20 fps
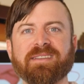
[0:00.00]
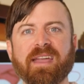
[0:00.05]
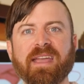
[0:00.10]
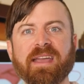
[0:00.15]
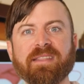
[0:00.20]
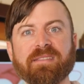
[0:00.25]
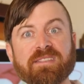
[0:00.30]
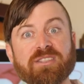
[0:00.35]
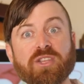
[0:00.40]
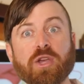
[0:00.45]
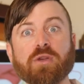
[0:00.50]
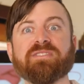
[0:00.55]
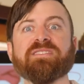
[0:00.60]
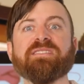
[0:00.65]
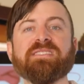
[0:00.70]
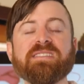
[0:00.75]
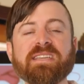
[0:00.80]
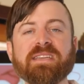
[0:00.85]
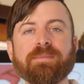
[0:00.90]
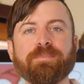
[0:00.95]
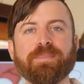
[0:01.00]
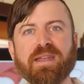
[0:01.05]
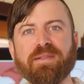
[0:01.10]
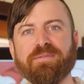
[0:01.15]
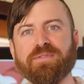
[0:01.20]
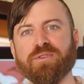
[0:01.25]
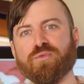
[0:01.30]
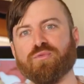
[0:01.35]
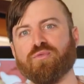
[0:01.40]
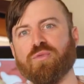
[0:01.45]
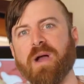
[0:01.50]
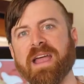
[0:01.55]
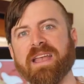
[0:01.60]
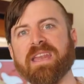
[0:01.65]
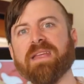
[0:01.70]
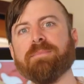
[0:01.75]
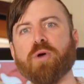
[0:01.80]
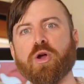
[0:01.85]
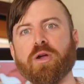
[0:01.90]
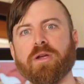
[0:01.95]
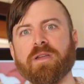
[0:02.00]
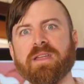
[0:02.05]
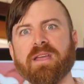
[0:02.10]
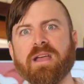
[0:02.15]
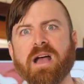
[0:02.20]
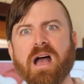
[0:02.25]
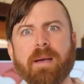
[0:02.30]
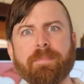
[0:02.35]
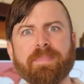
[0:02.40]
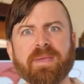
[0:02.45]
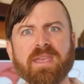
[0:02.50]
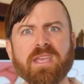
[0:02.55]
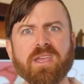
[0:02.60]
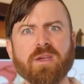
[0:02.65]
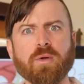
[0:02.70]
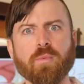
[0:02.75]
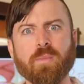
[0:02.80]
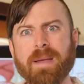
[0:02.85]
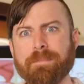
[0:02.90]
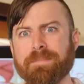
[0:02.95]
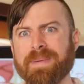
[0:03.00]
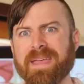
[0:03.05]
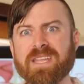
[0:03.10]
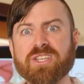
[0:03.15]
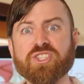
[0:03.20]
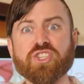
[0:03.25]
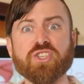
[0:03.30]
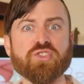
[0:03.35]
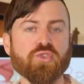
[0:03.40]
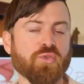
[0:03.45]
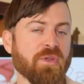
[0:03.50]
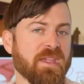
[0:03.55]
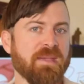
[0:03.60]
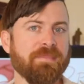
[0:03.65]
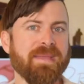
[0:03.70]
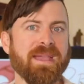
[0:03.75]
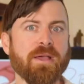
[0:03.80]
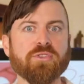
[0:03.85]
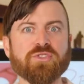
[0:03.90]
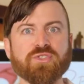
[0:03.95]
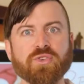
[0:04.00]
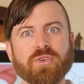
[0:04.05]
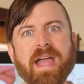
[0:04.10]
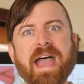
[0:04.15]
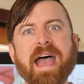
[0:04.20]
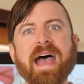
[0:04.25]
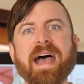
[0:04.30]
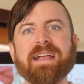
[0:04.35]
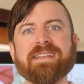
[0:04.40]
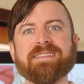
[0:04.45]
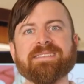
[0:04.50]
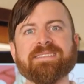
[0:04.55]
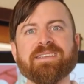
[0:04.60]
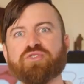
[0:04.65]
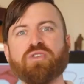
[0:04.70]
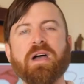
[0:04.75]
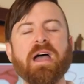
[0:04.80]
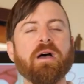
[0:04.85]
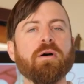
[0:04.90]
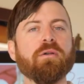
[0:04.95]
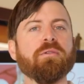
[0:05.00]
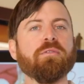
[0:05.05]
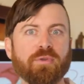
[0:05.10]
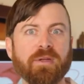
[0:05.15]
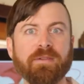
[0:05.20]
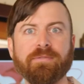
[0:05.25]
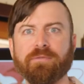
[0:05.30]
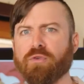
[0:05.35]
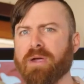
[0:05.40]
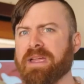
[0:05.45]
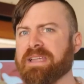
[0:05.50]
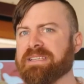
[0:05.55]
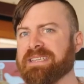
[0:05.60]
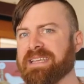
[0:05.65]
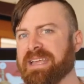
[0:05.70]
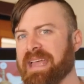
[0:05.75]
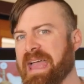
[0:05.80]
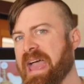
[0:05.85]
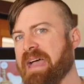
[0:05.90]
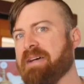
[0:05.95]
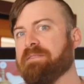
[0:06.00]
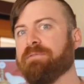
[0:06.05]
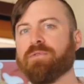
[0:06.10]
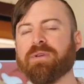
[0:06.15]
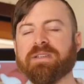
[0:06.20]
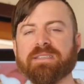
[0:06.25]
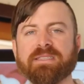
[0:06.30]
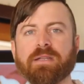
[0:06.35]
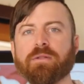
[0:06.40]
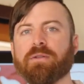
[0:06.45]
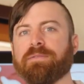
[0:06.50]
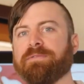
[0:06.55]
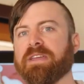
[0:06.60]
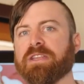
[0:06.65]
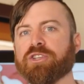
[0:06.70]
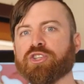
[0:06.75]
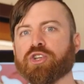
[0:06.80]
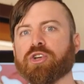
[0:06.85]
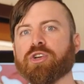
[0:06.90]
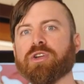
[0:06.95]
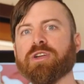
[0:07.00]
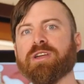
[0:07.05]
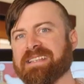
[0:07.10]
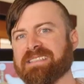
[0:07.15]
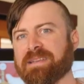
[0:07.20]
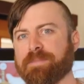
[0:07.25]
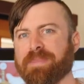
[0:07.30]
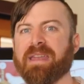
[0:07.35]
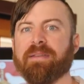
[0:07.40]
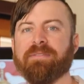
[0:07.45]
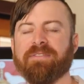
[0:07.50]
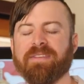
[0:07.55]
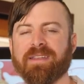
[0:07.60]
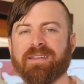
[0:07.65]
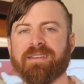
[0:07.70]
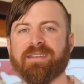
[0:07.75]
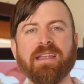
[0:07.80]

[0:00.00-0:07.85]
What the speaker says: Again, this goes deep, and if you're writing marketing copy or web pages or emails or ads, try out rephrasing every single feature as a benefit.